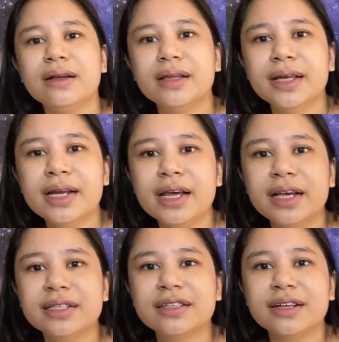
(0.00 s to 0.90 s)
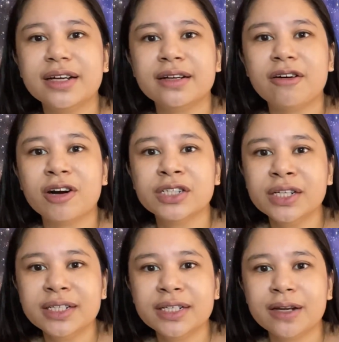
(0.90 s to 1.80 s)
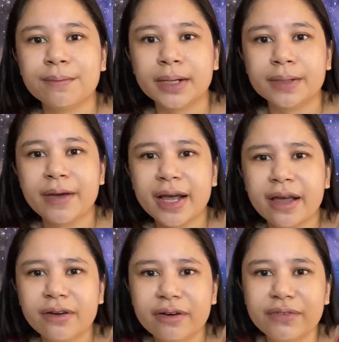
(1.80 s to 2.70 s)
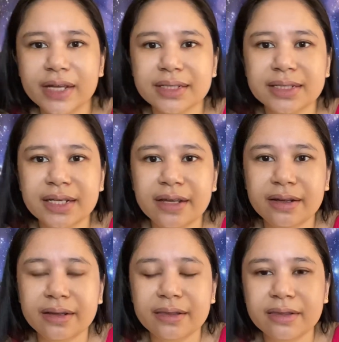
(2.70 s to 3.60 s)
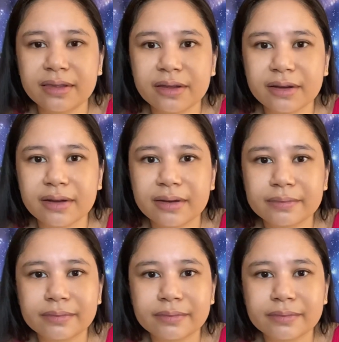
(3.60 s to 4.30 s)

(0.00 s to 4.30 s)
It is an Argentinian Malbec. I don't know if you can see the...